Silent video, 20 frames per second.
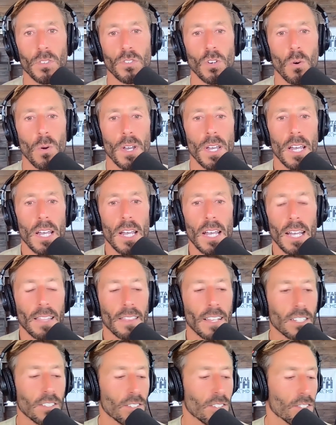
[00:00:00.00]
So
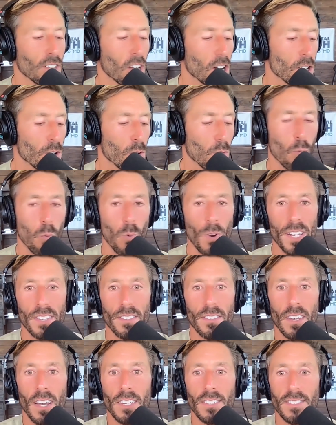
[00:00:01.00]
let's start
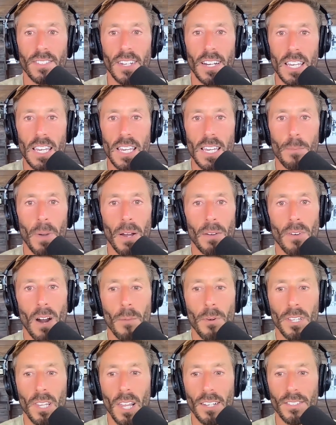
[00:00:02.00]
with a study by
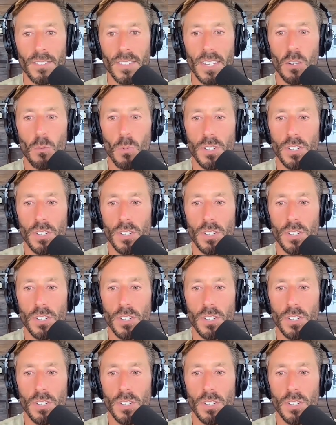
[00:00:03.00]
Robert Lustig,